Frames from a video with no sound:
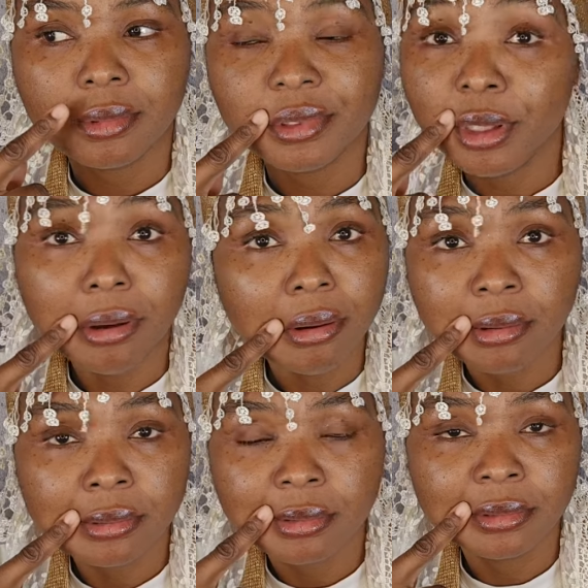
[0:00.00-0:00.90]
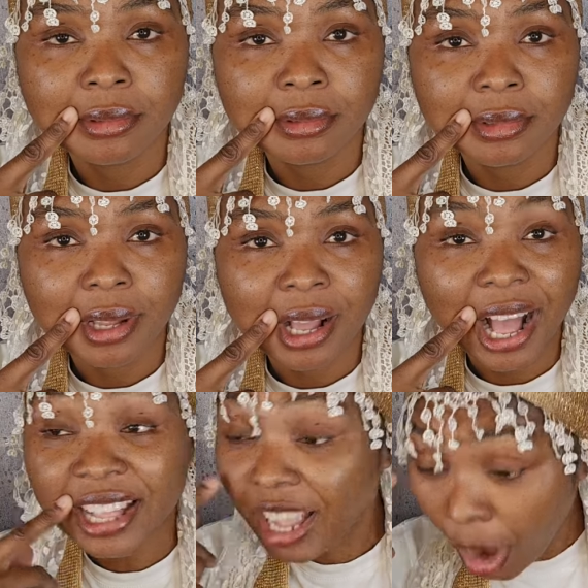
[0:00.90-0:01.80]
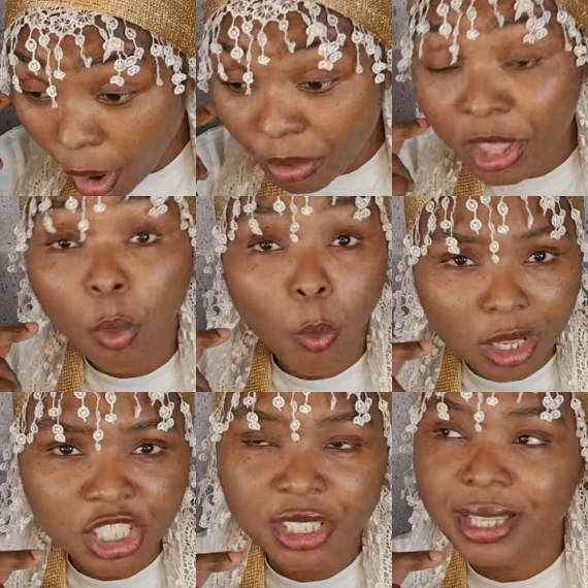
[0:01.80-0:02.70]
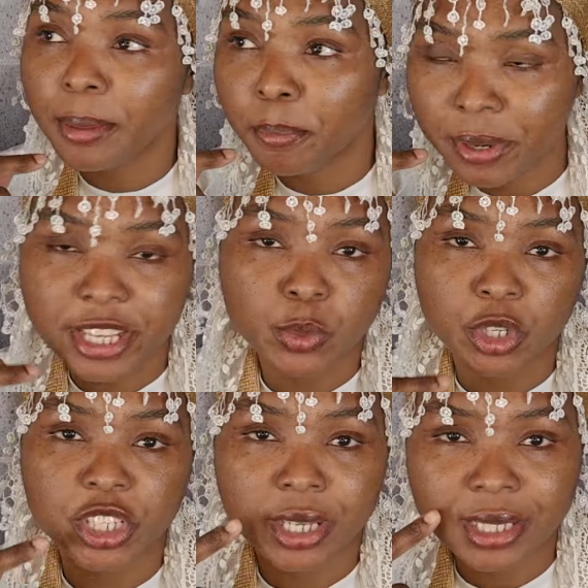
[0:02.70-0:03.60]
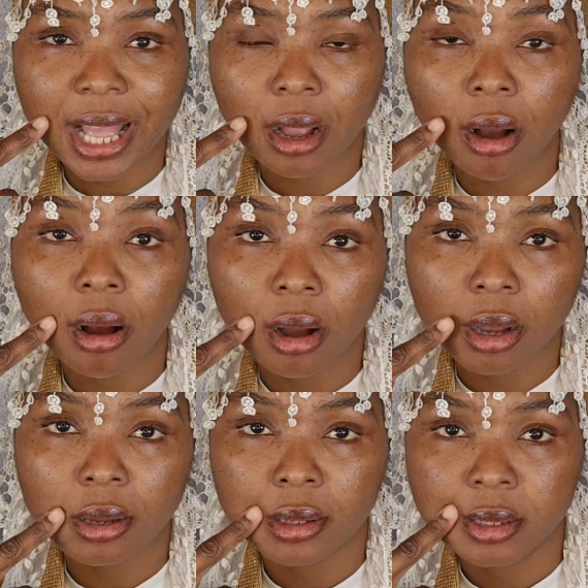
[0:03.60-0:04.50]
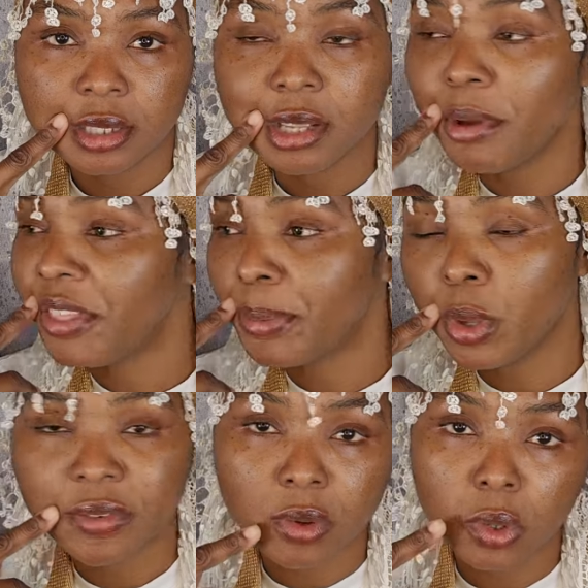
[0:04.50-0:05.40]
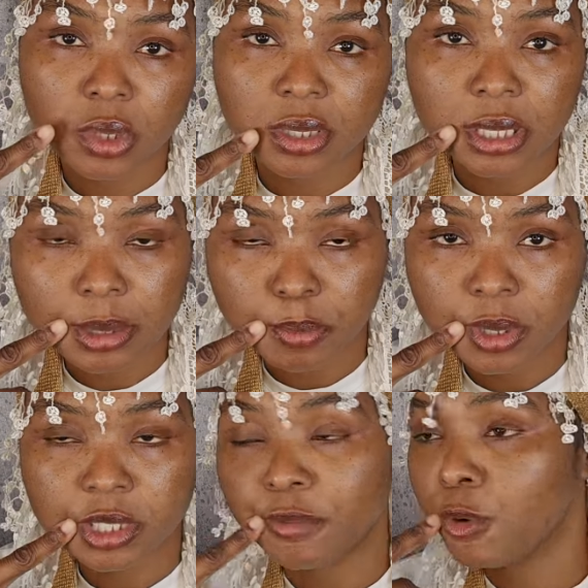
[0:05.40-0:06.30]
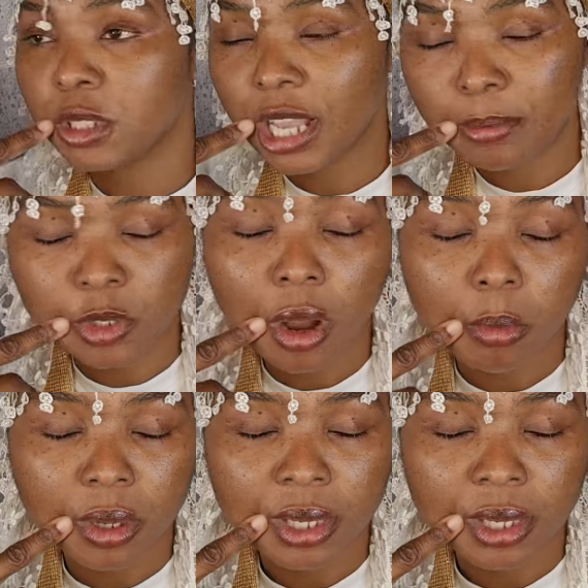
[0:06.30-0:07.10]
No? And they're, they're watching that place where she is like an ark. Some of them don't even go to sleep. It's a full-time job.